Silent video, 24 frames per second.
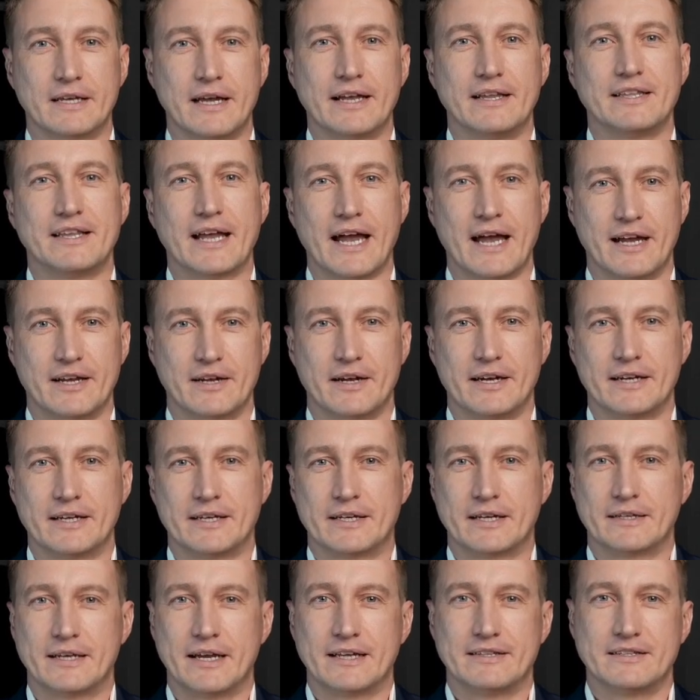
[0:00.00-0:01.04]
Exactly,
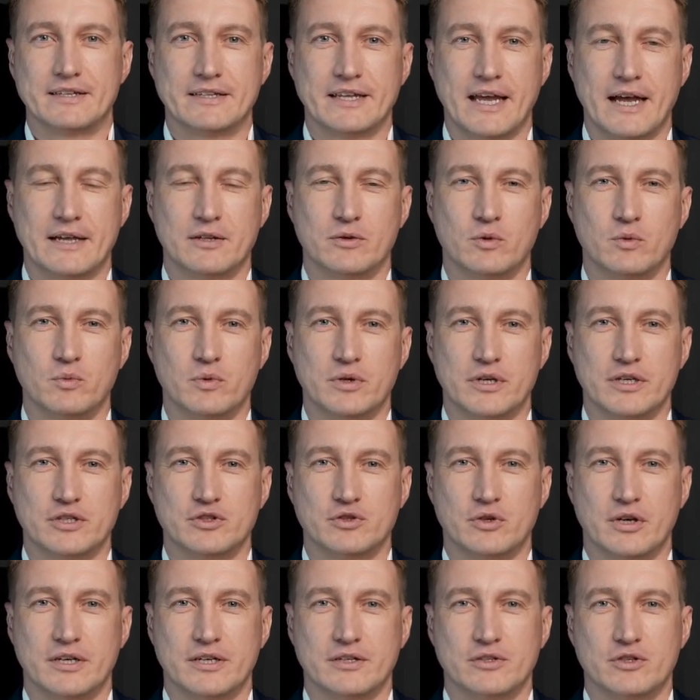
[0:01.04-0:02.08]
and that's exactly what we're going to
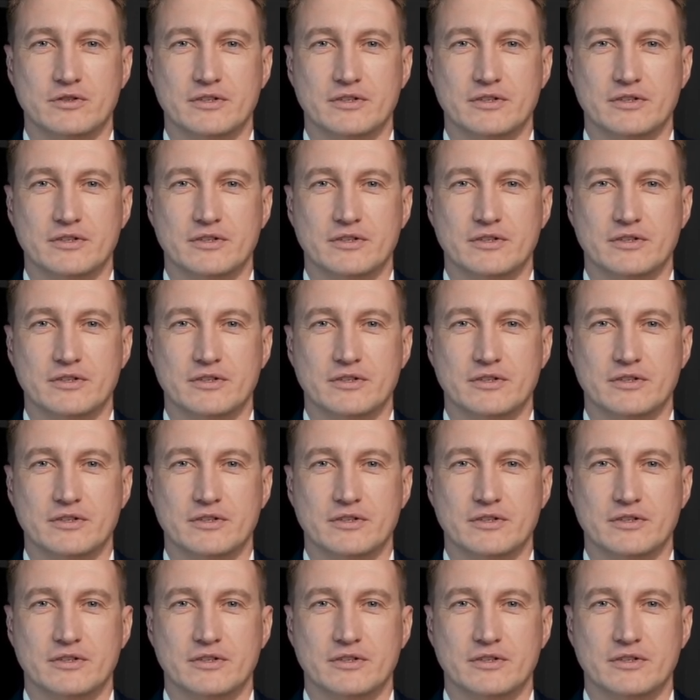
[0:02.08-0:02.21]
try to do